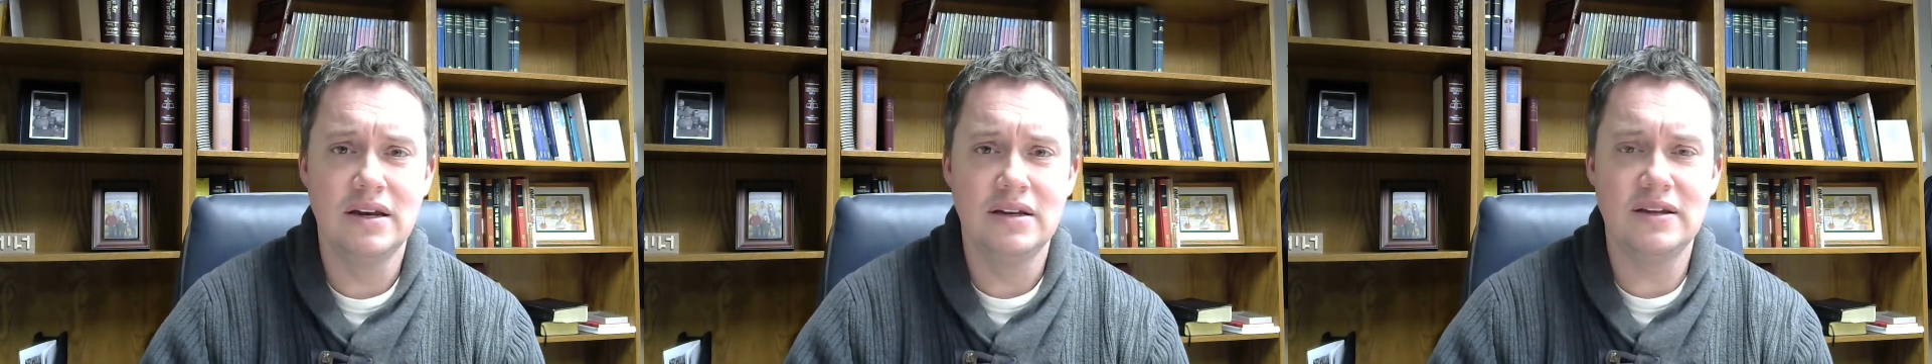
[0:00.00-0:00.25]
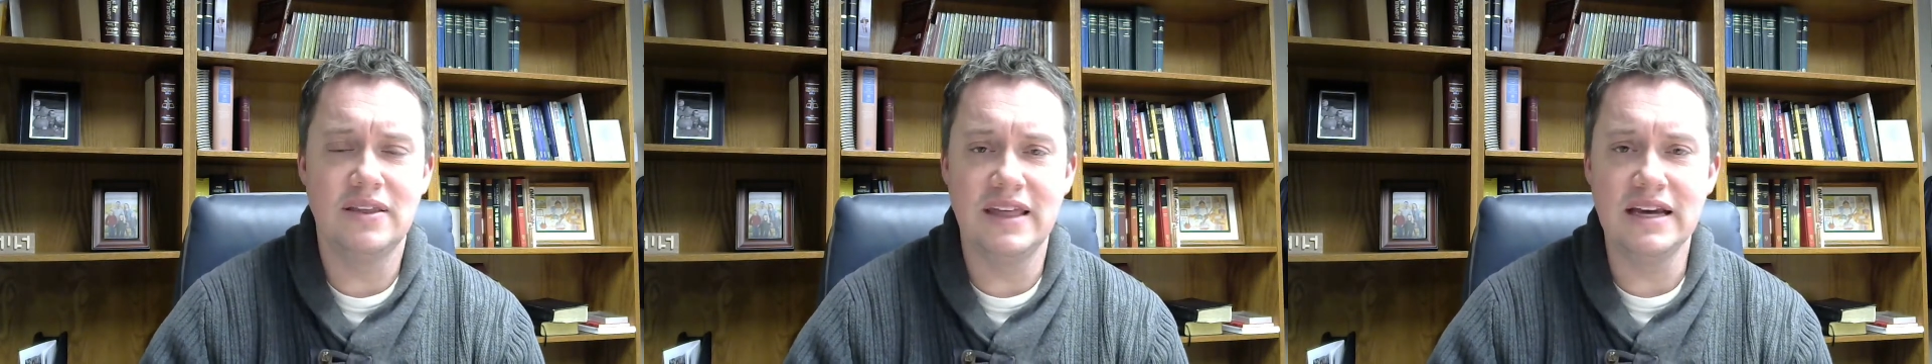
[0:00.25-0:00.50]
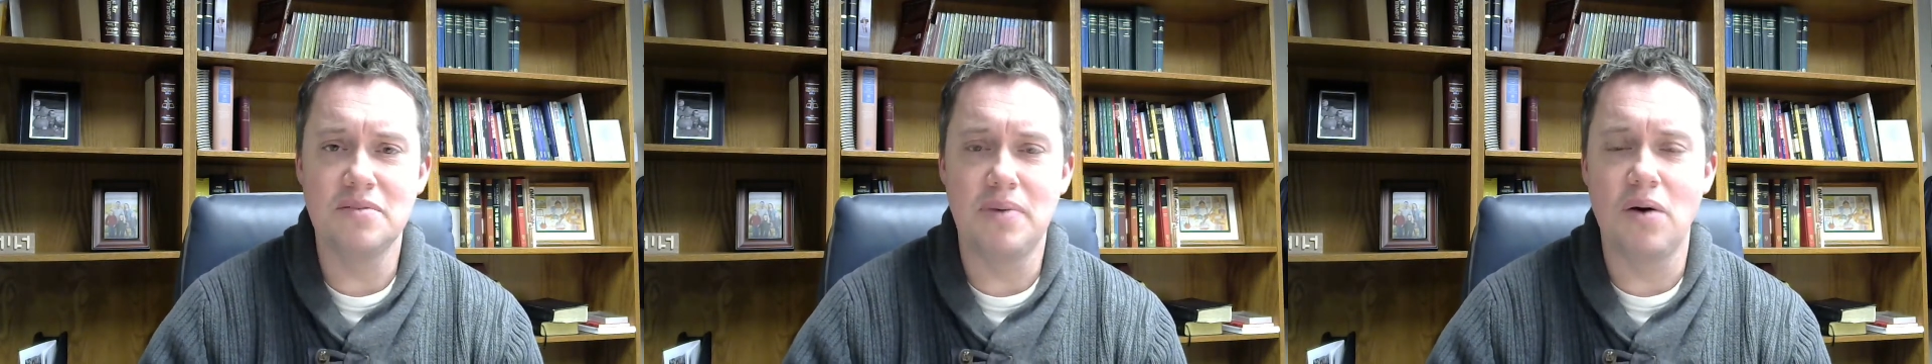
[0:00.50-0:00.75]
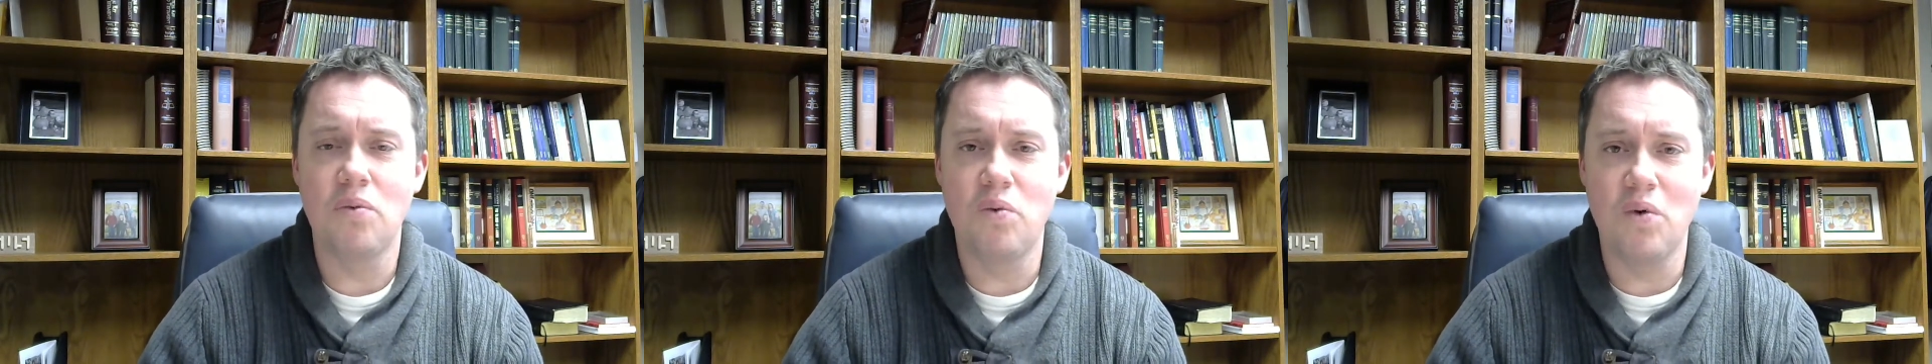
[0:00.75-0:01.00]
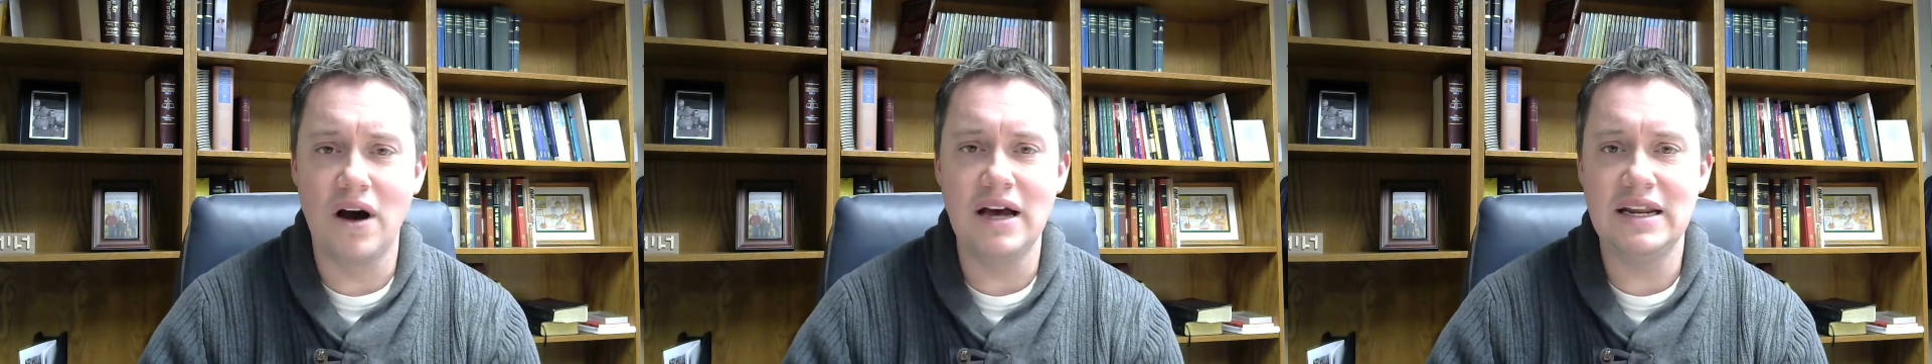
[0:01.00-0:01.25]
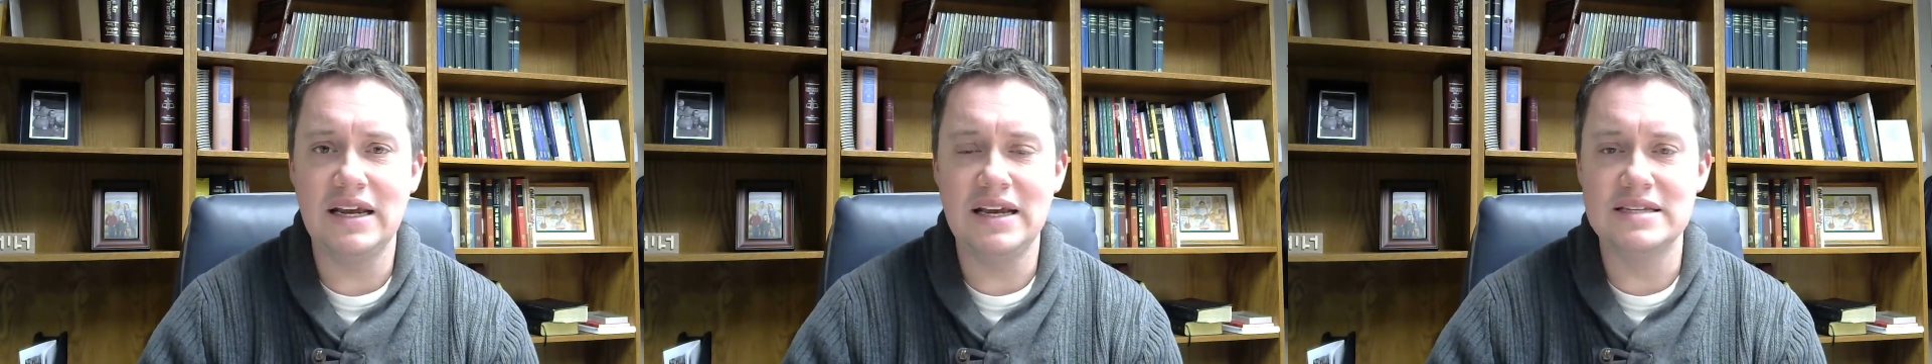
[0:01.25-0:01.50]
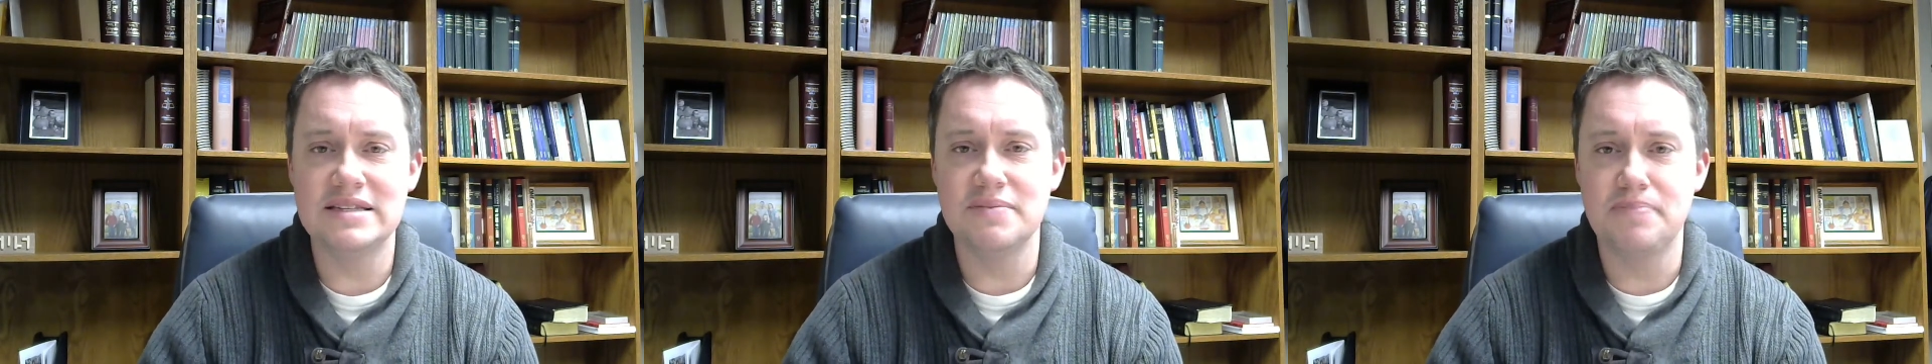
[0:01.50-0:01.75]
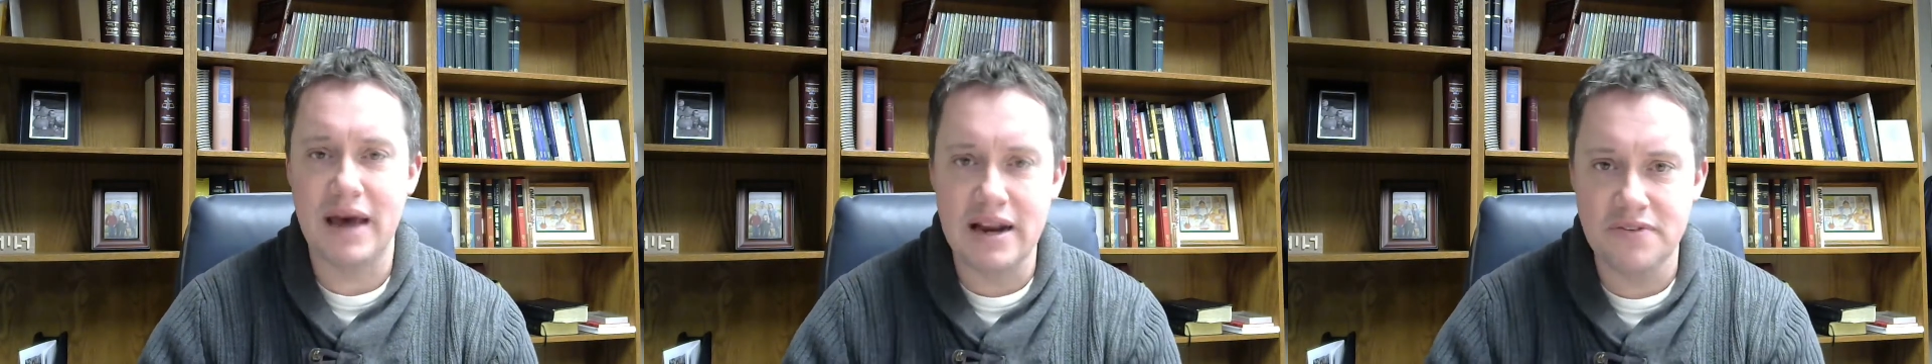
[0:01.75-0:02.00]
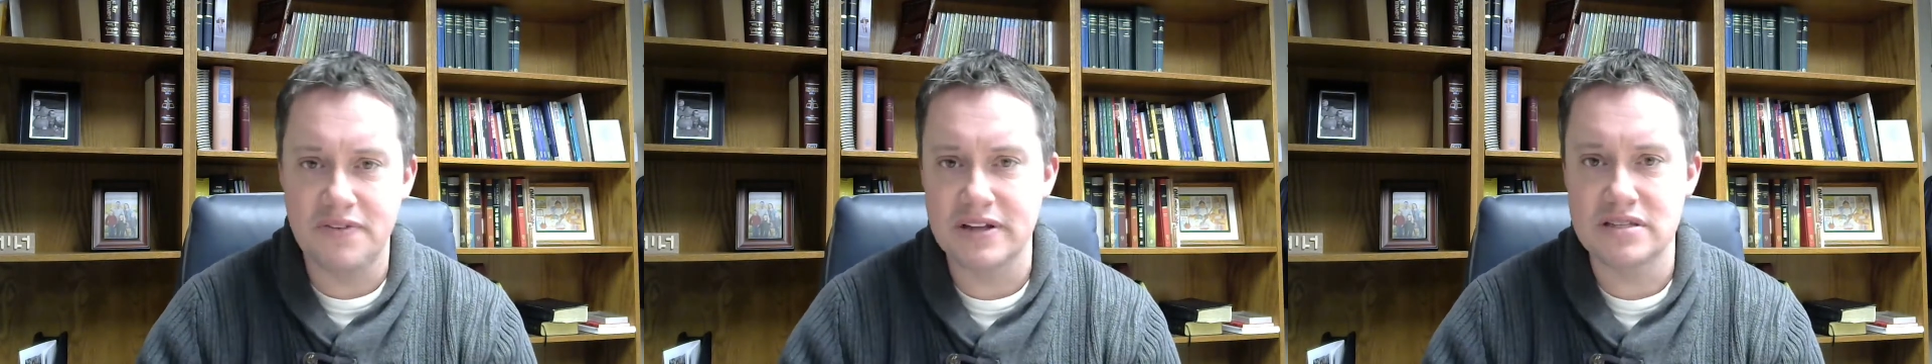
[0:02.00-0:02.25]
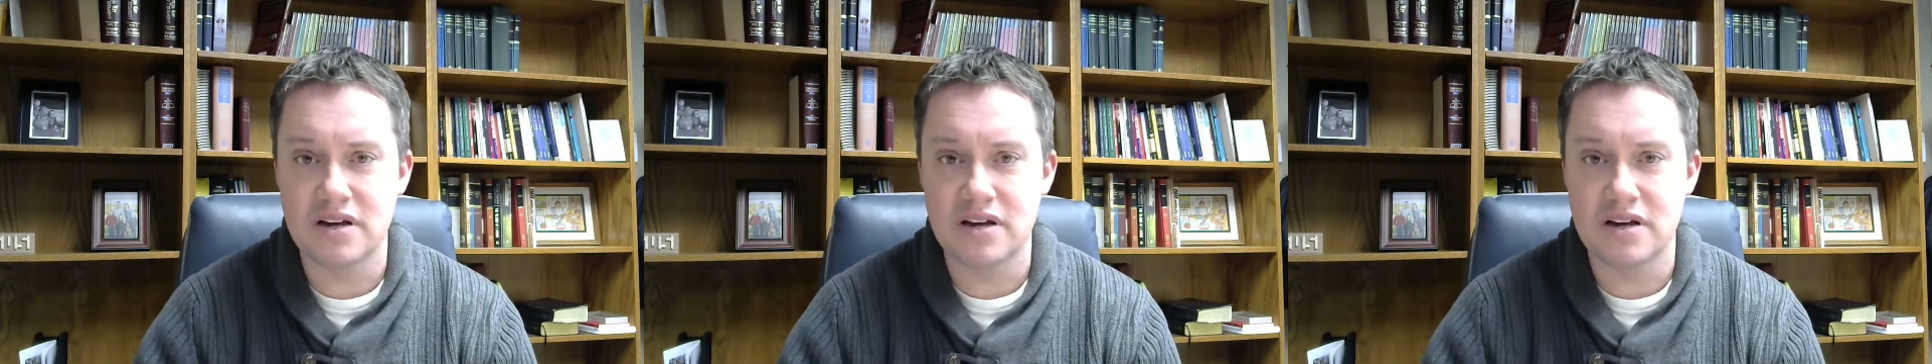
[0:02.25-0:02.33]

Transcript: to think about what is the benefits